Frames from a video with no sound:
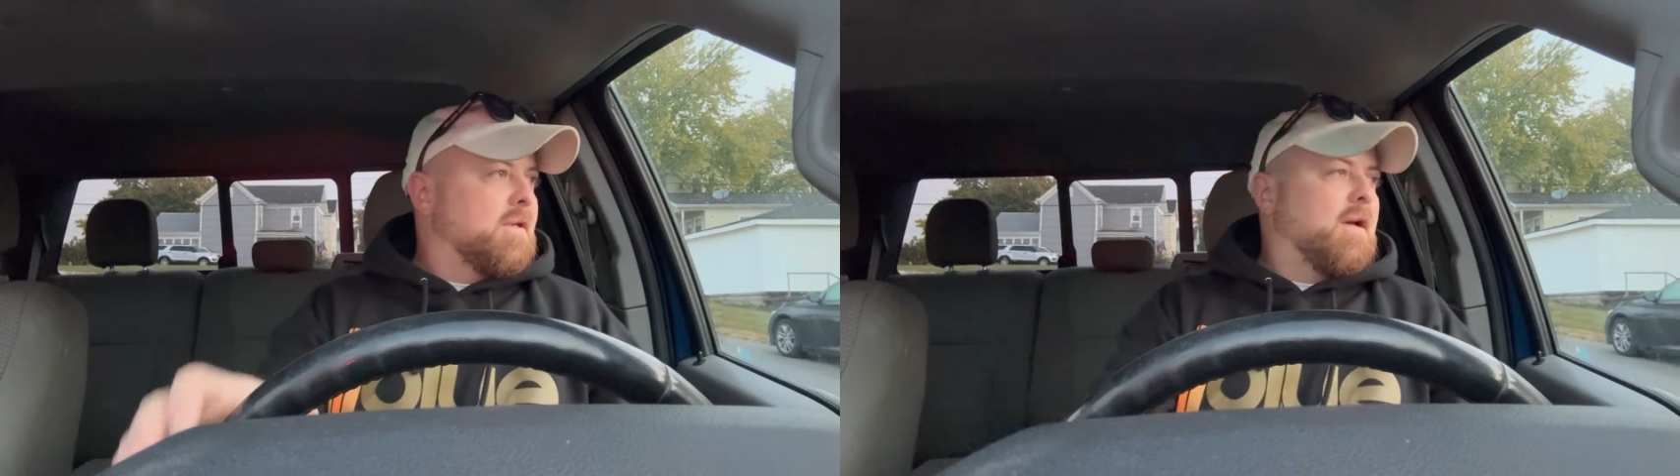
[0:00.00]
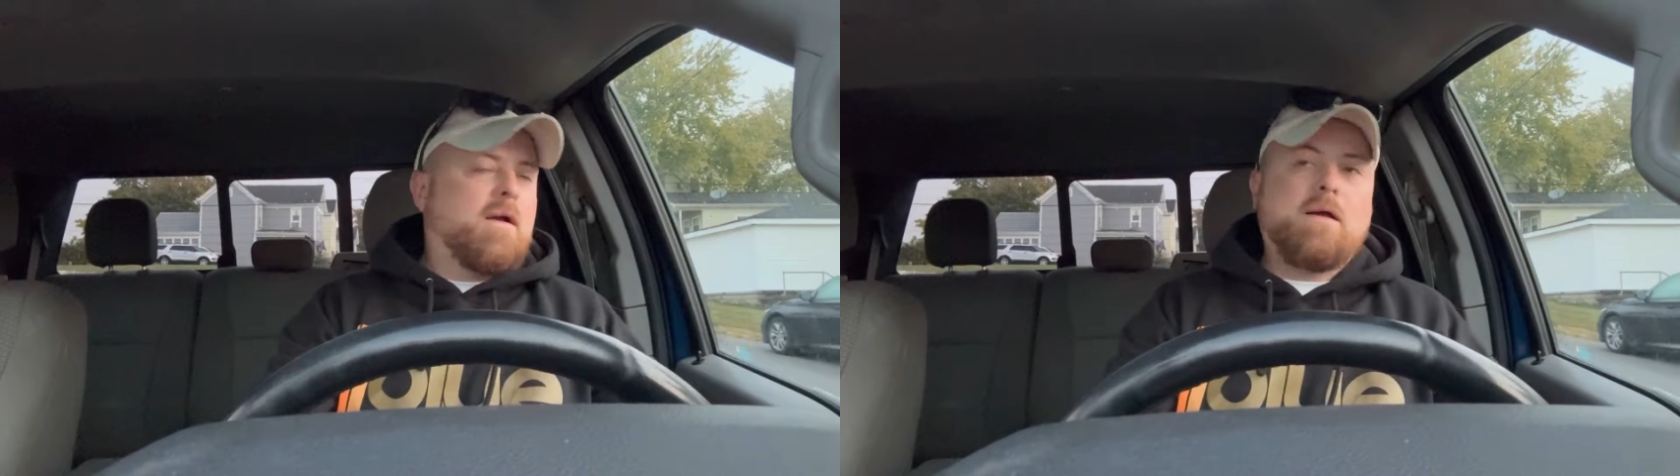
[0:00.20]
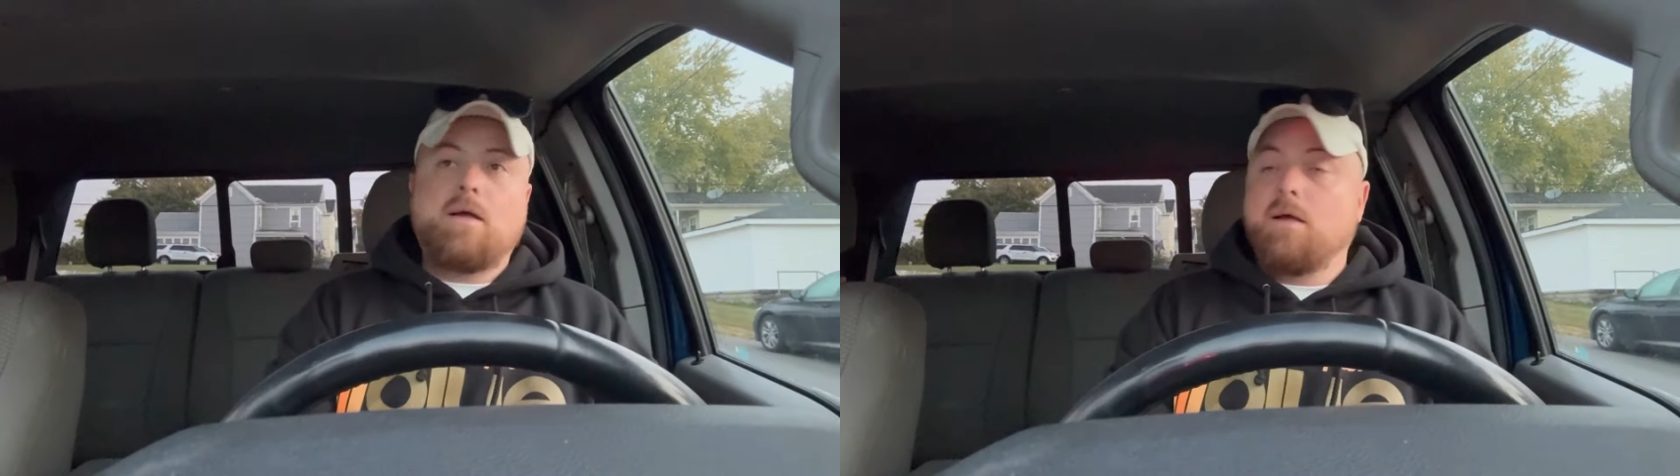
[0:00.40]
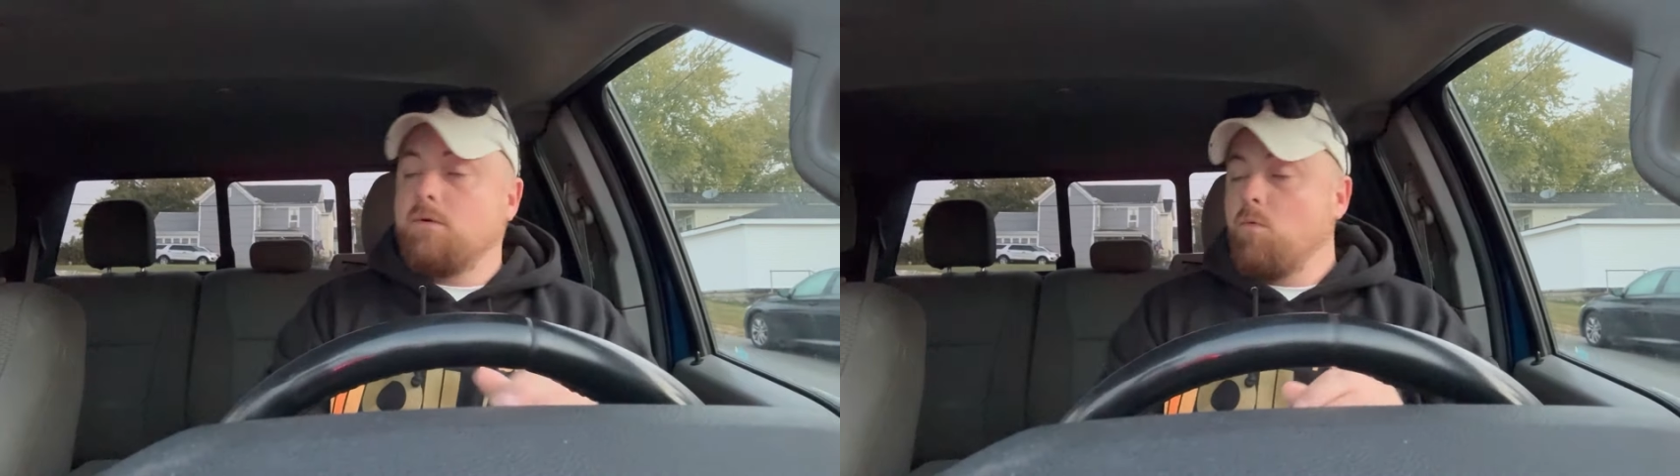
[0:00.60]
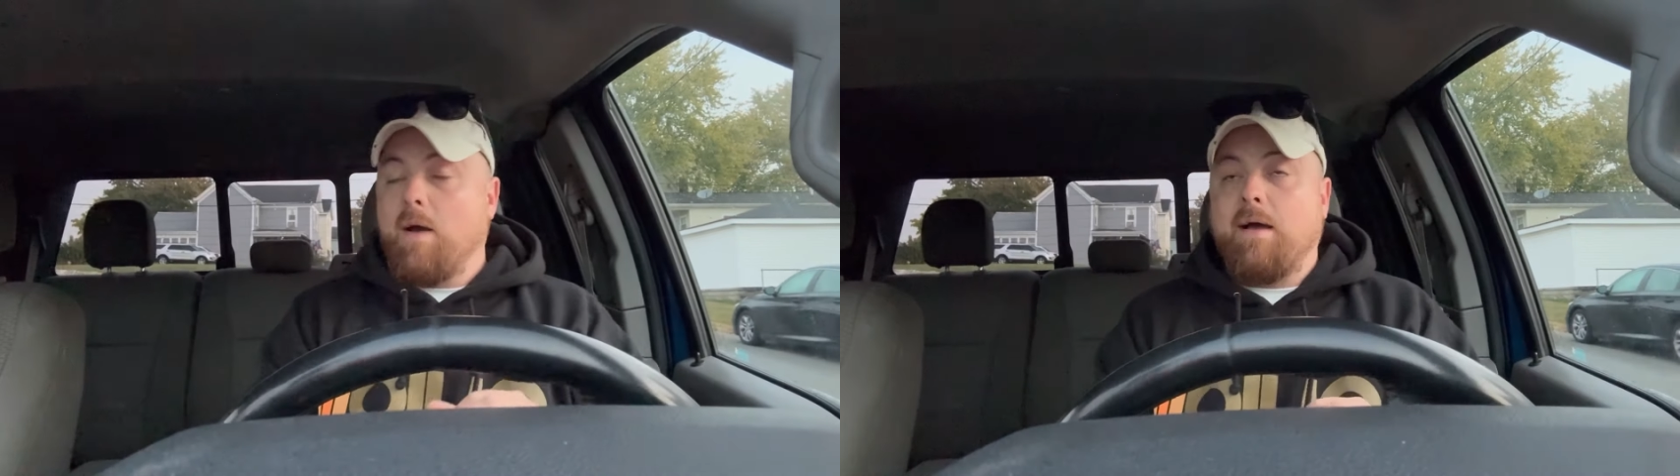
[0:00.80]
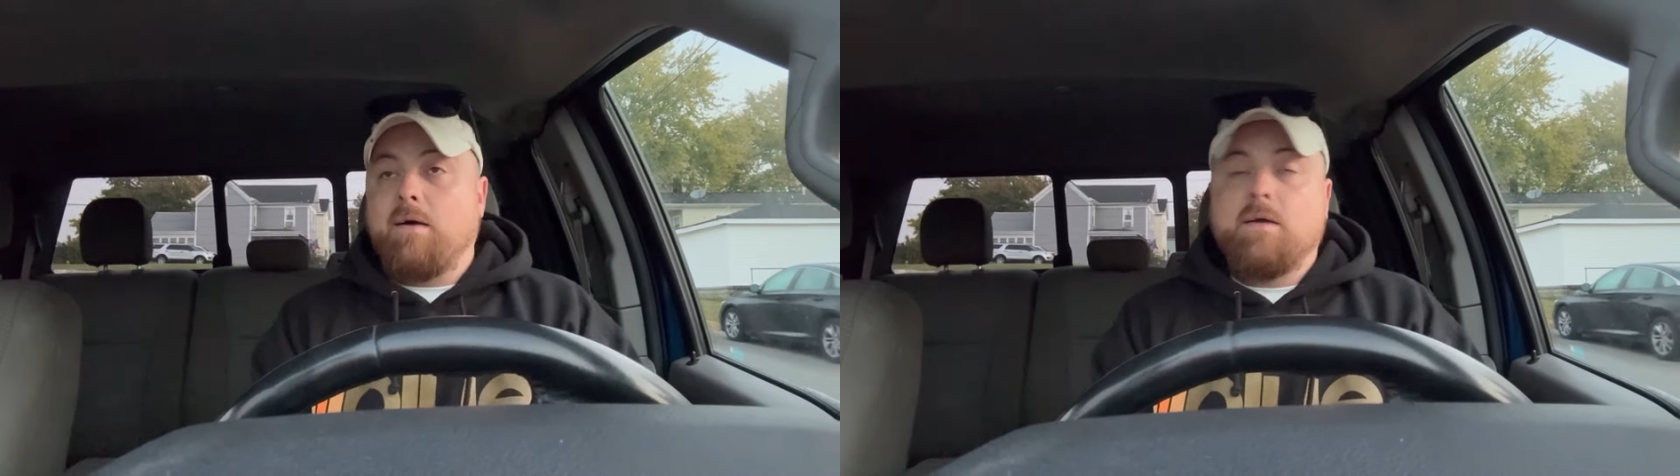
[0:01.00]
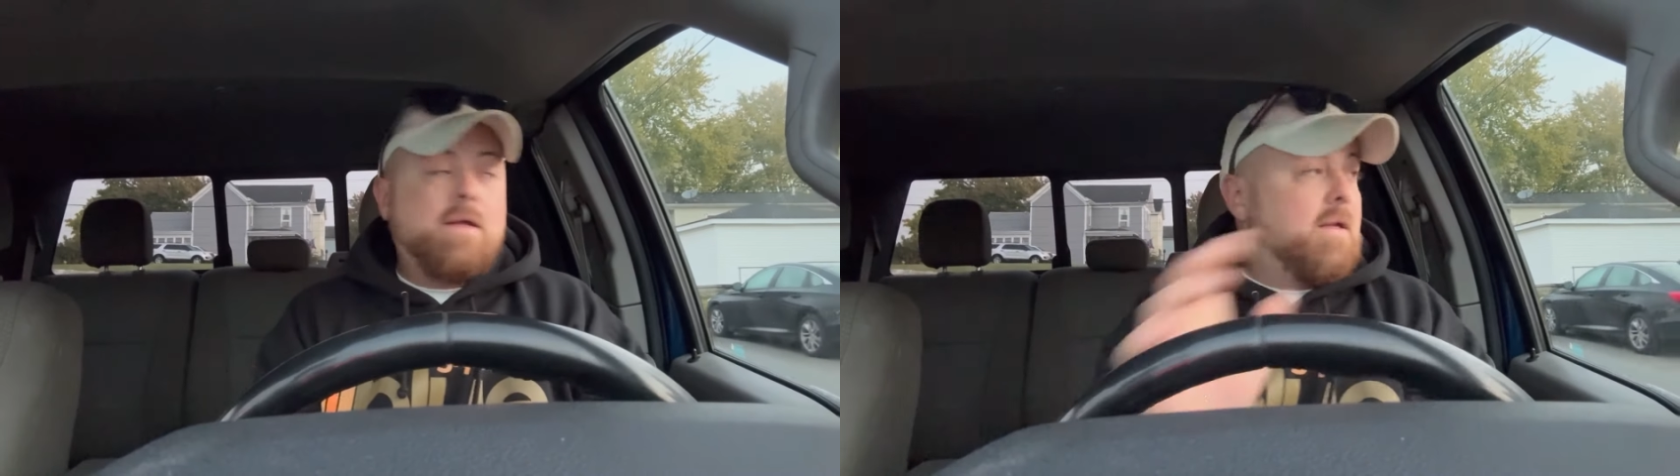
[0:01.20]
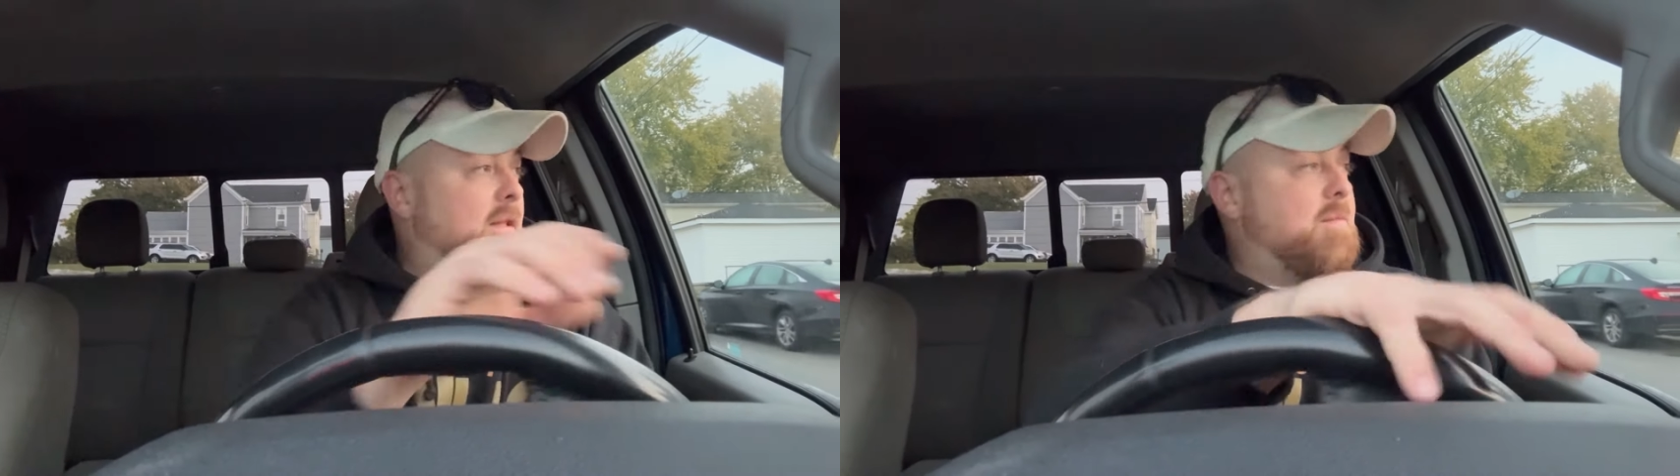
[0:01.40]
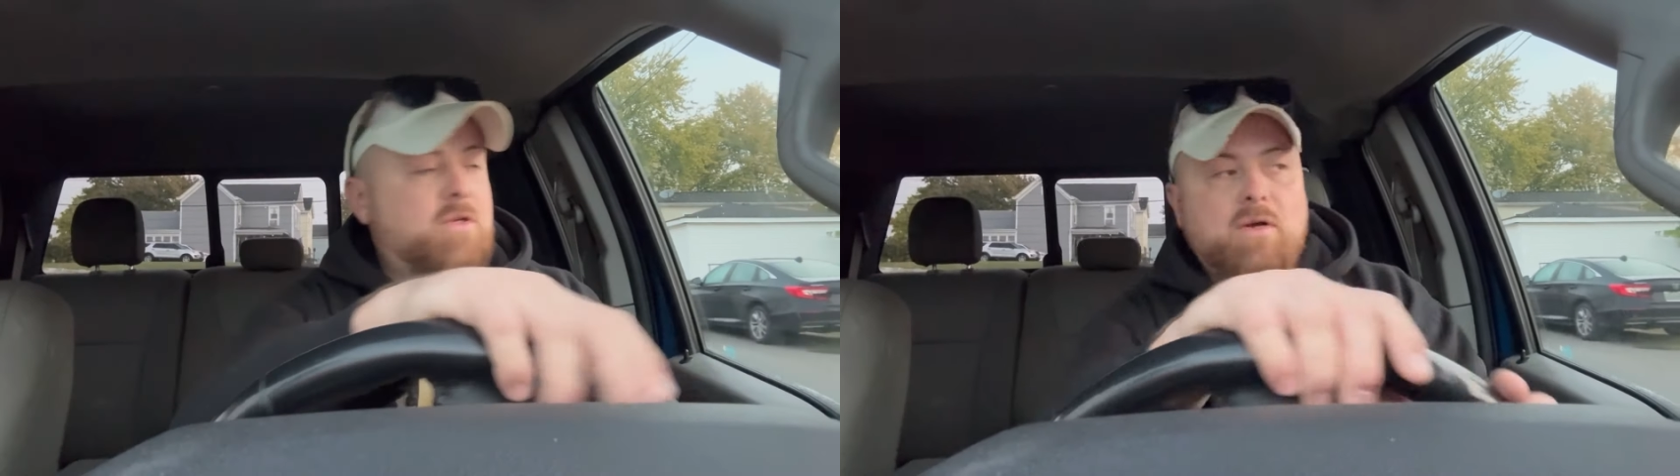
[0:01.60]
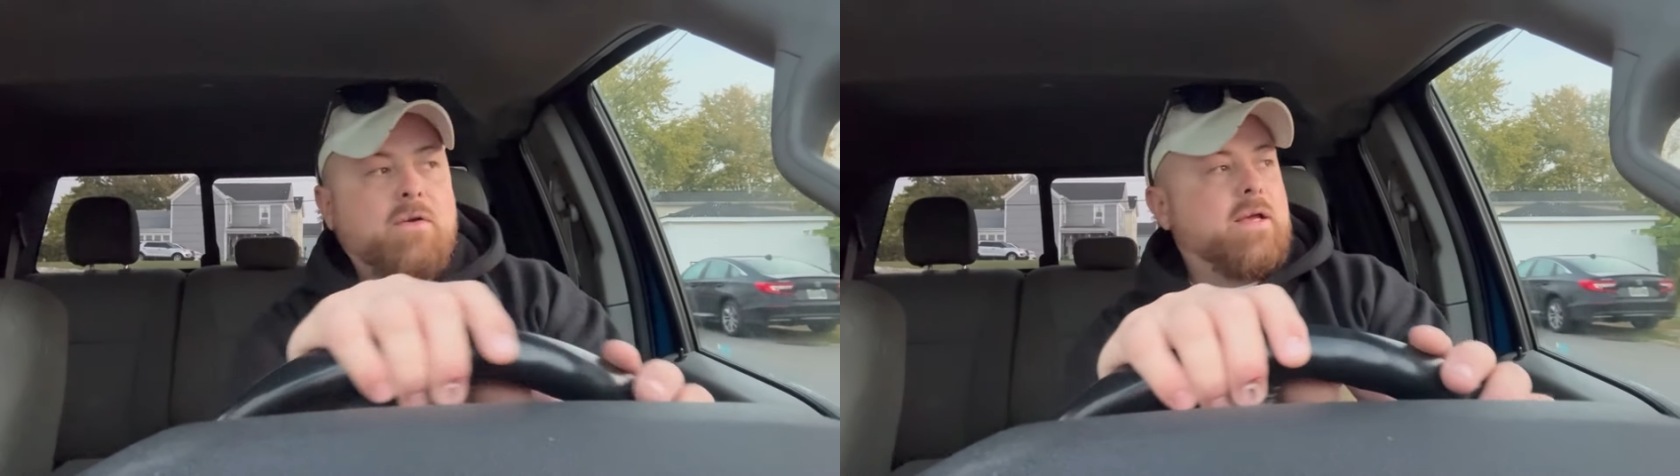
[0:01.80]
Wow.
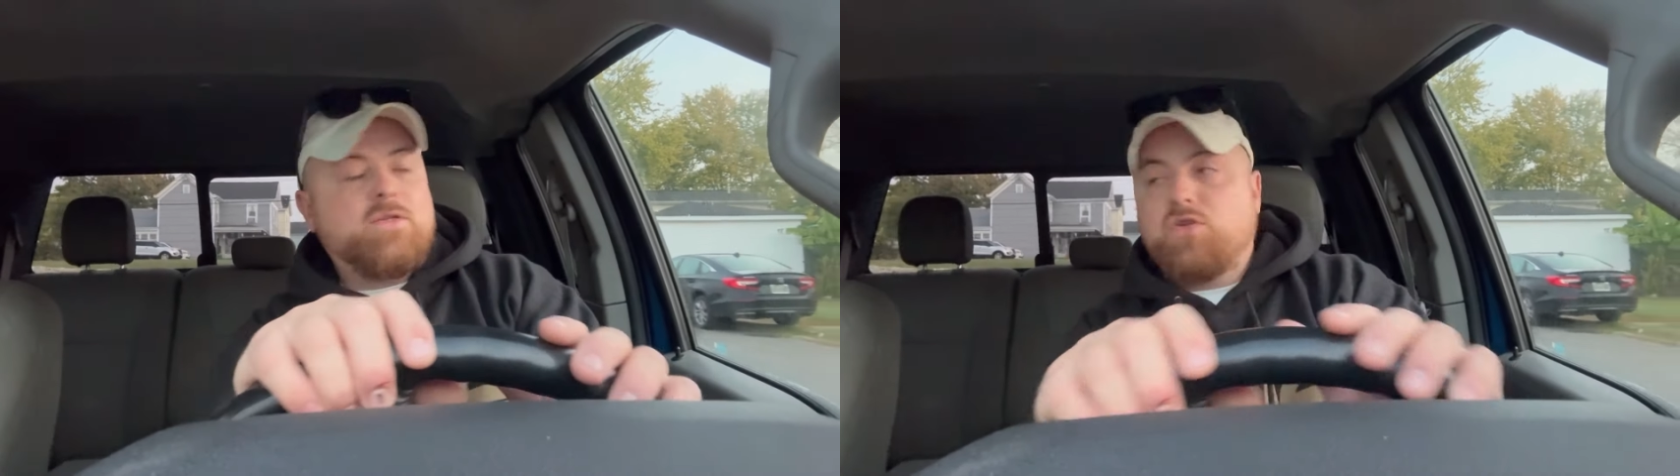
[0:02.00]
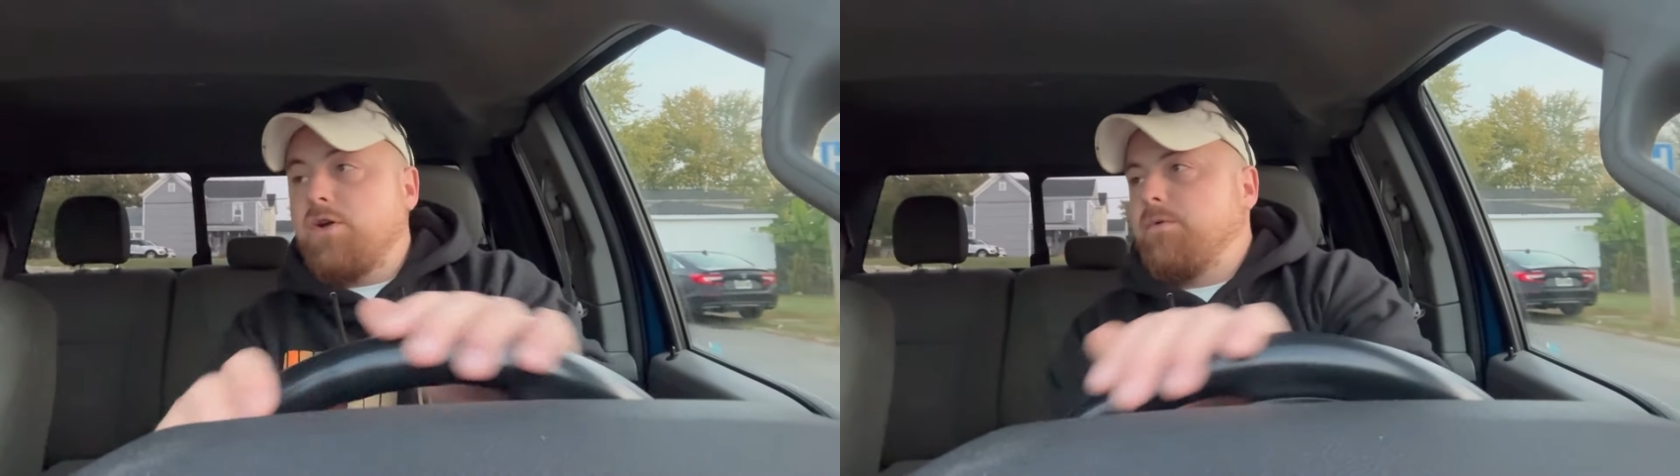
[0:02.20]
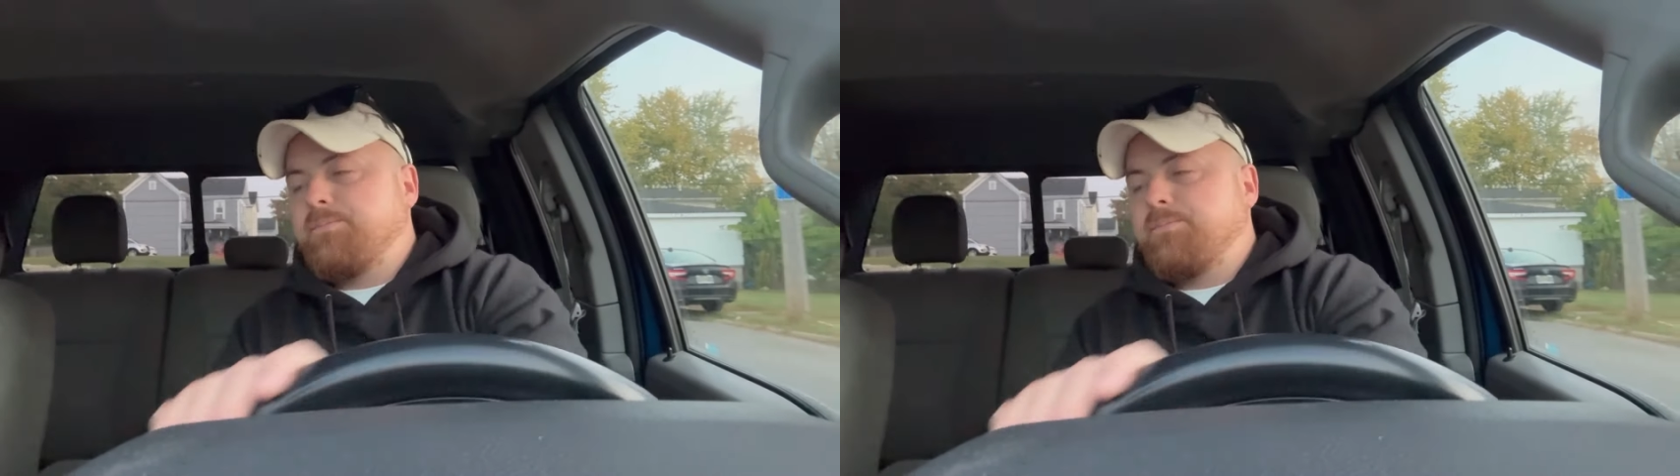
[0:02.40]
Okay, so